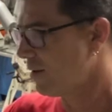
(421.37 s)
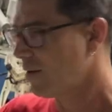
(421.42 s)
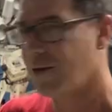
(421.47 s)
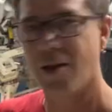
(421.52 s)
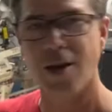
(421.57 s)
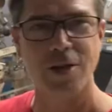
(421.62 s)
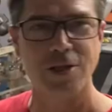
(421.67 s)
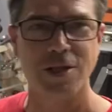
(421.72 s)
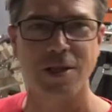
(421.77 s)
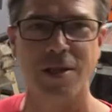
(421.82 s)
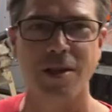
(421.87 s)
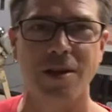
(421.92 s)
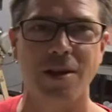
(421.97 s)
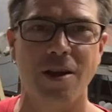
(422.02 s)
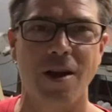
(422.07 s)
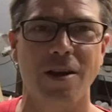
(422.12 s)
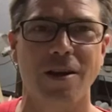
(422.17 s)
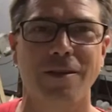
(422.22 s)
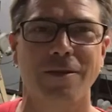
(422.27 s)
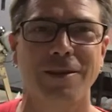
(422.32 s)
Crunchy the
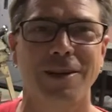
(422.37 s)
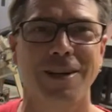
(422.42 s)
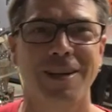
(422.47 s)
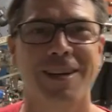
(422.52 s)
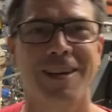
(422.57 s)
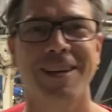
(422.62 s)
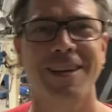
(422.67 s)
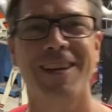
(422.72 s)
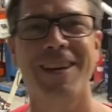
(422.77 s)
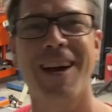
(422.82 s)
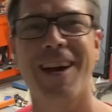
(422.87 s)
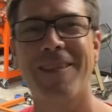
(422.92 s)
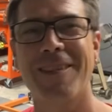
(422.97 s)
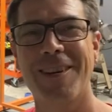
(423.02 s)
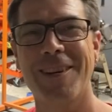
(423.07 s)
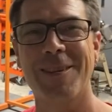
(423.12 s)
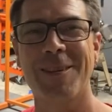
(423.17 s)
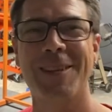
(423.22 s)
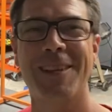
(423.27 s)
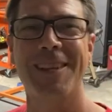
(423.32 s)
dog over here. Y'all have a
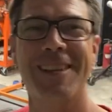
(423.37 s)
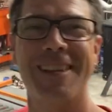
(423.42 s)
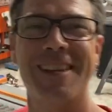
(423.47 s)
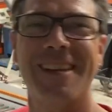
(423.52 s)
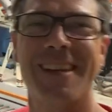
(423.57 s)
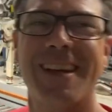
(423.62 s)
good one.